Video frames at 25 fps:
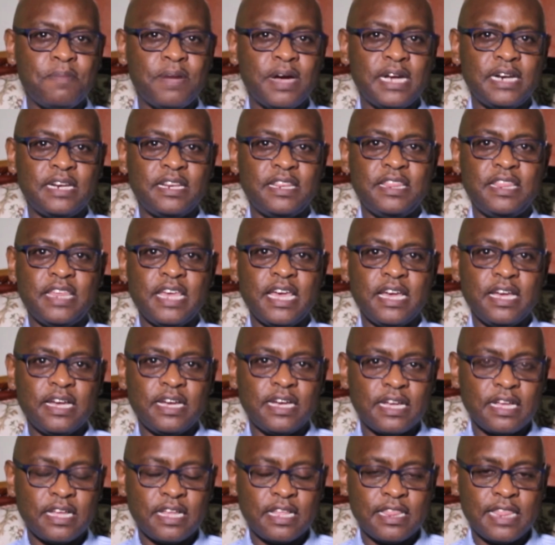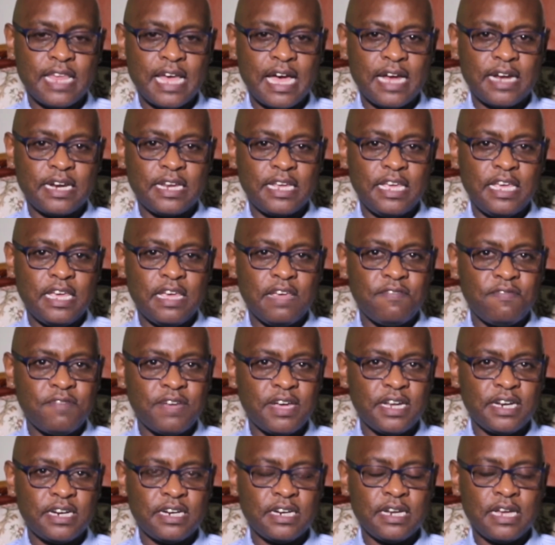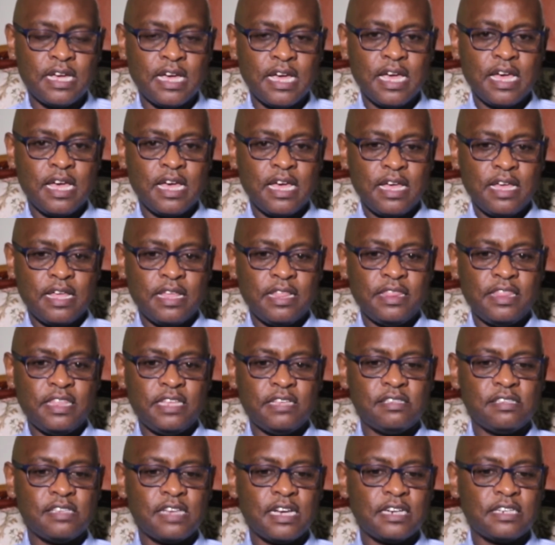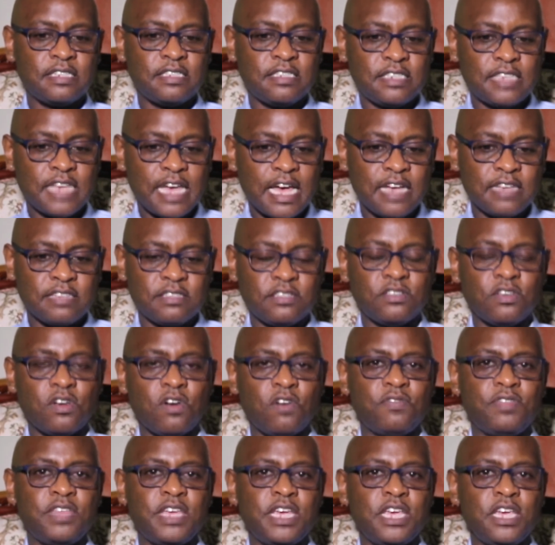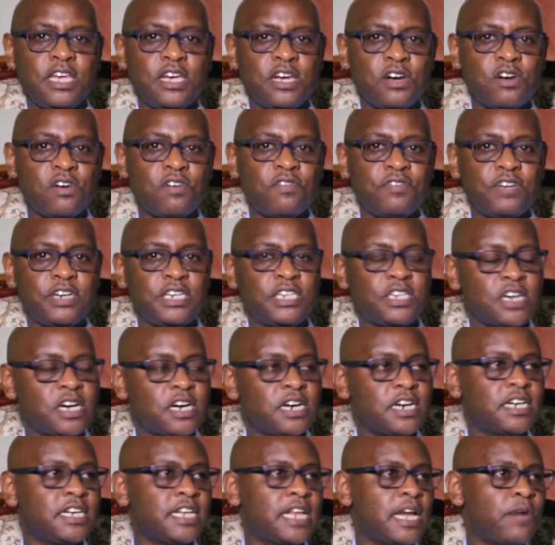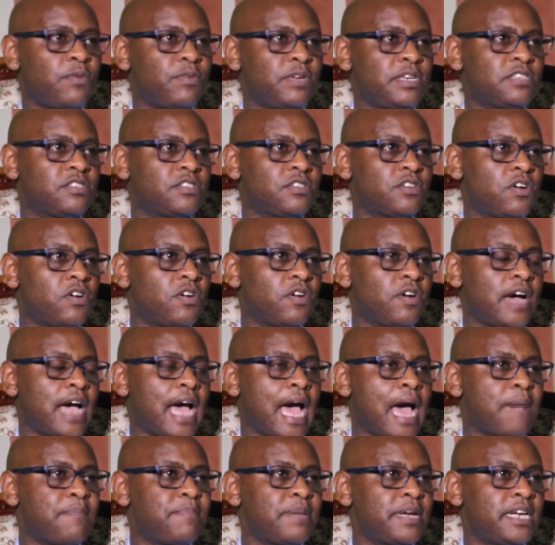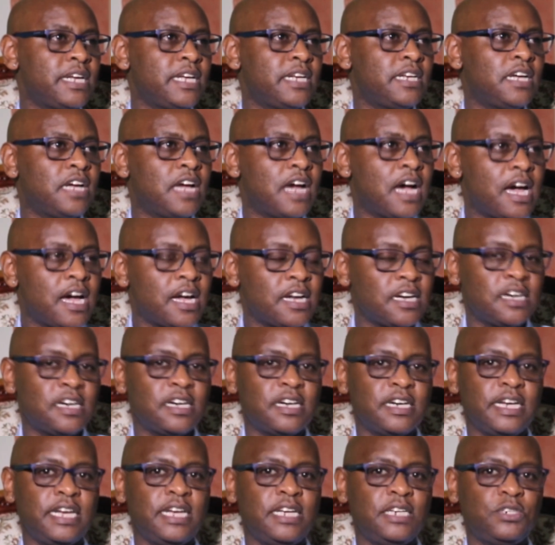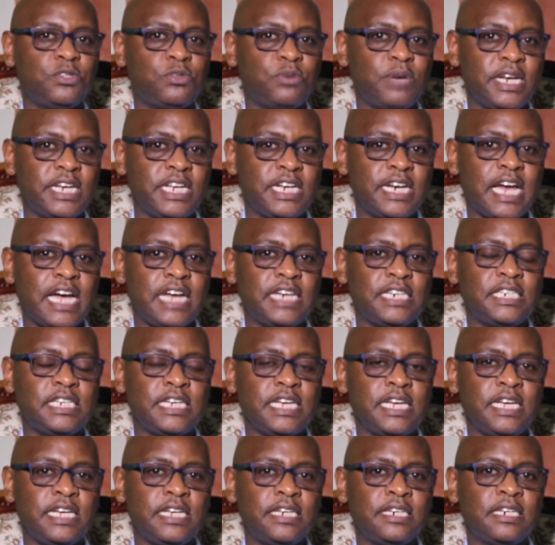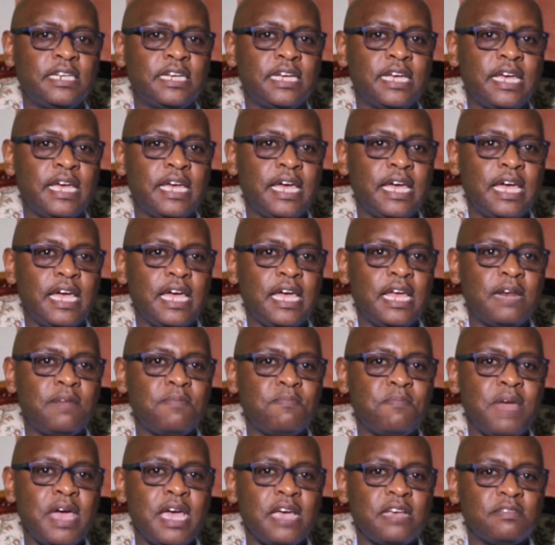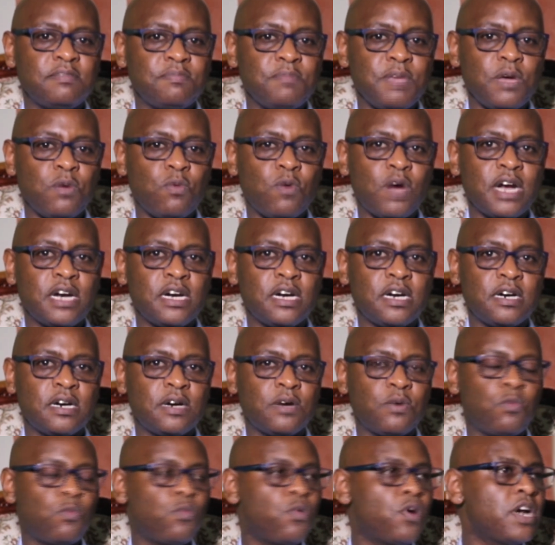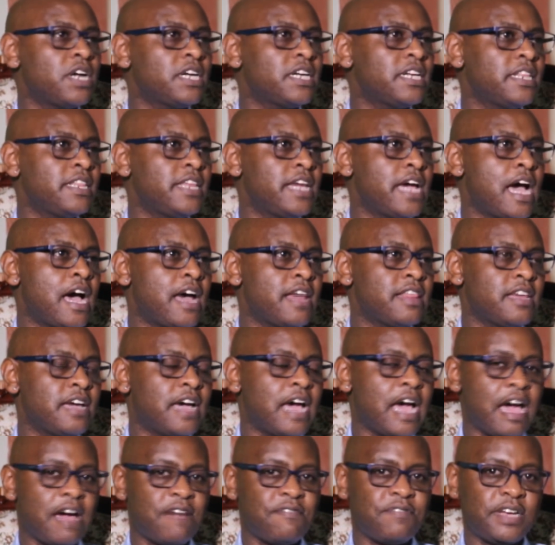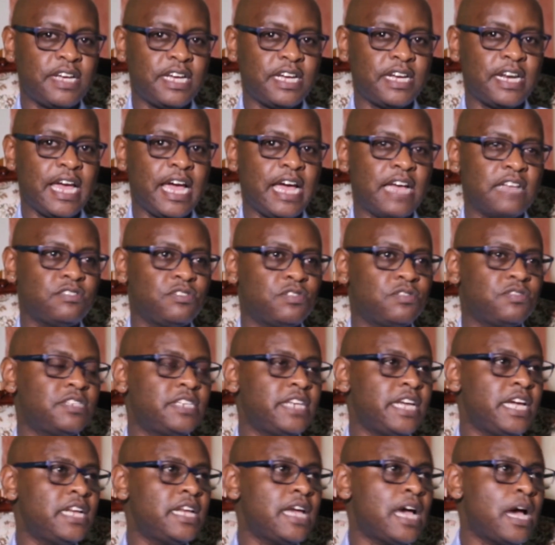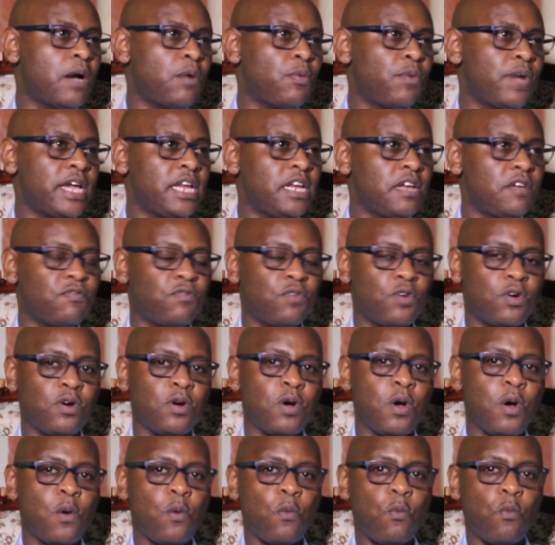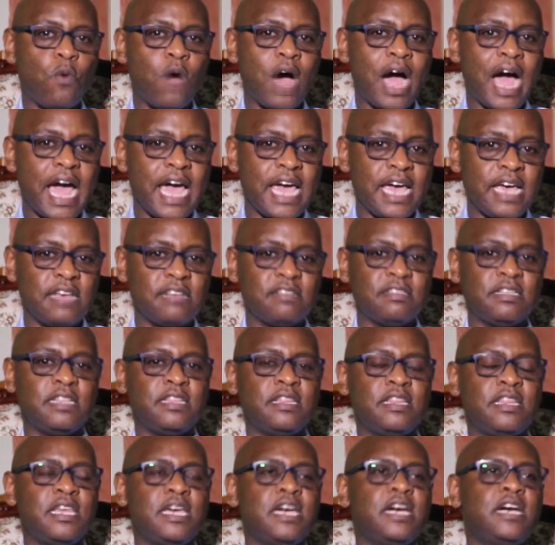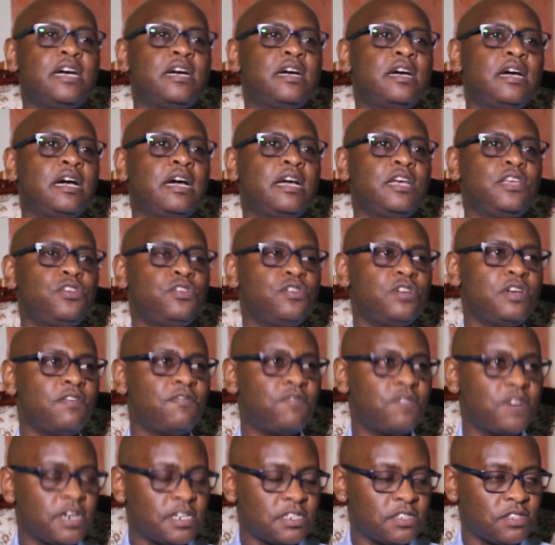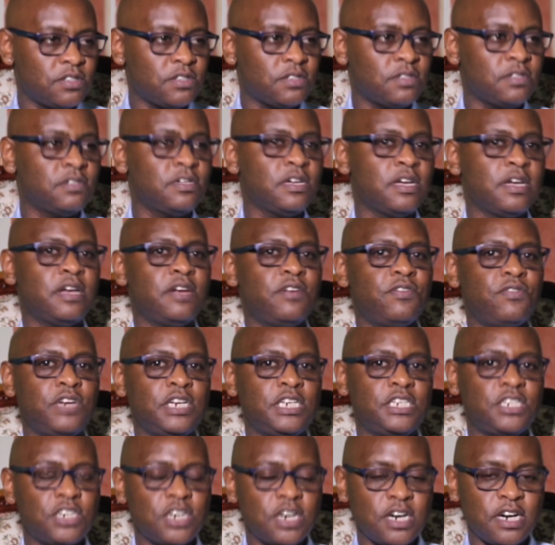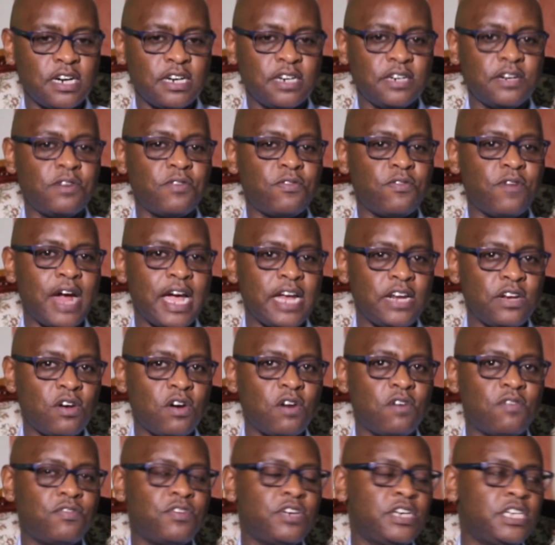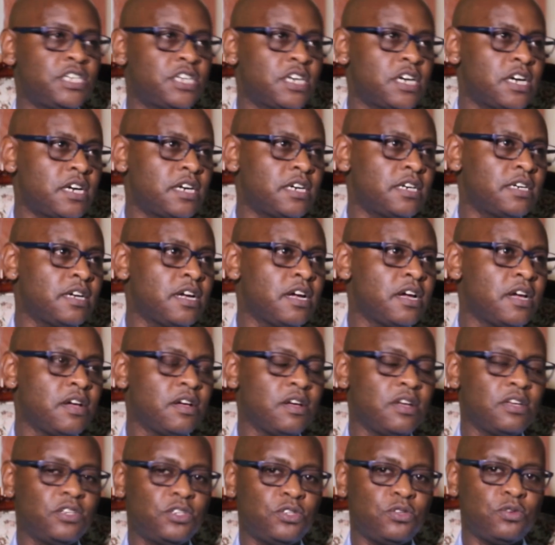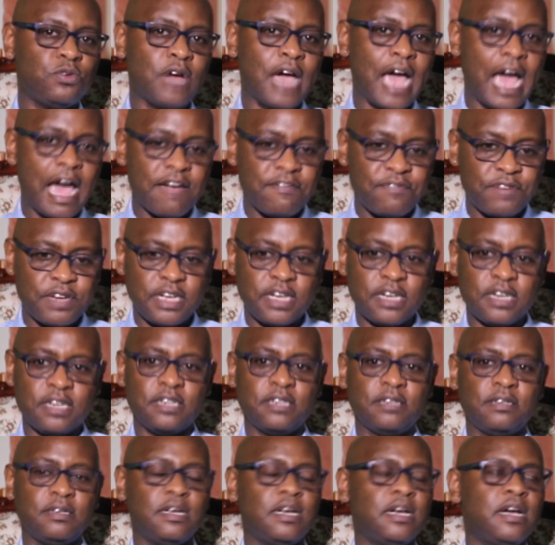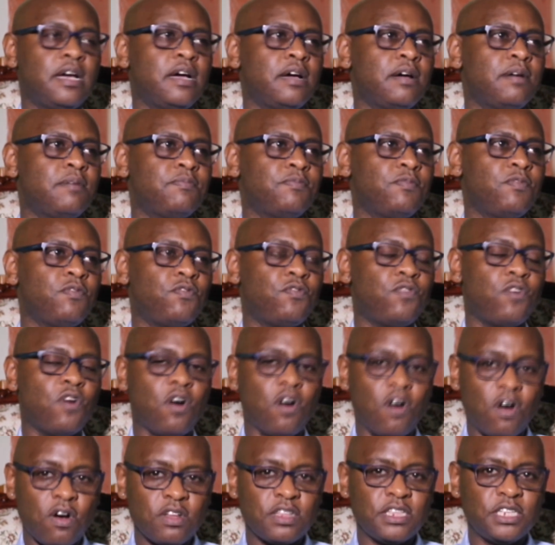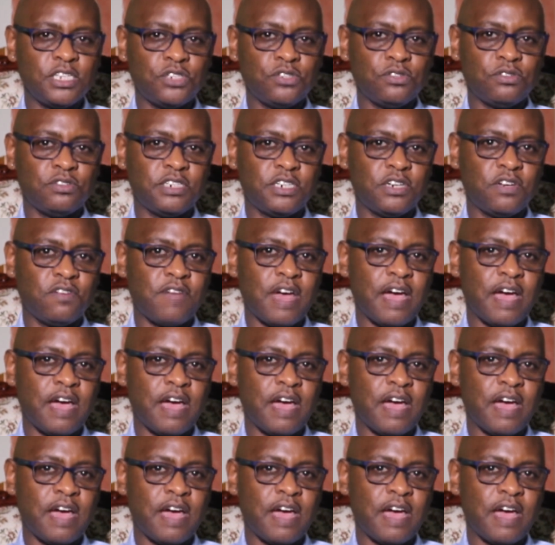but think that given the success of the year of return that we saw happen in Ghana in 2019, it makes me wonder what the other African heads of state are waiting for. Why isn't there a universal return, right of return to Africa for all the children of